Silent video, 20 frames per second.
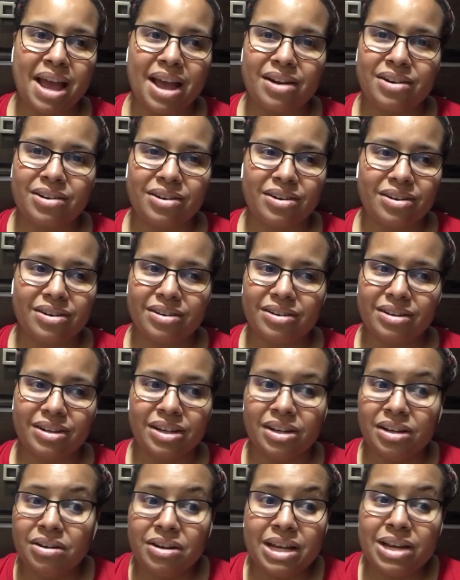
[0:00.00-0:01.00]
matter.
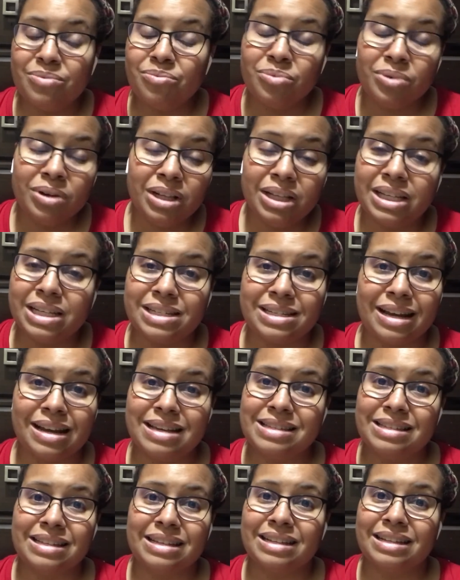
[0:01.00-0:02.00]
It really
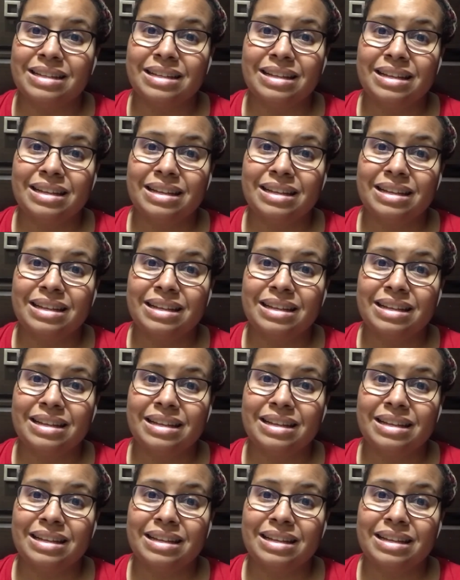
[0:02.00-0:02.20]
doesn't.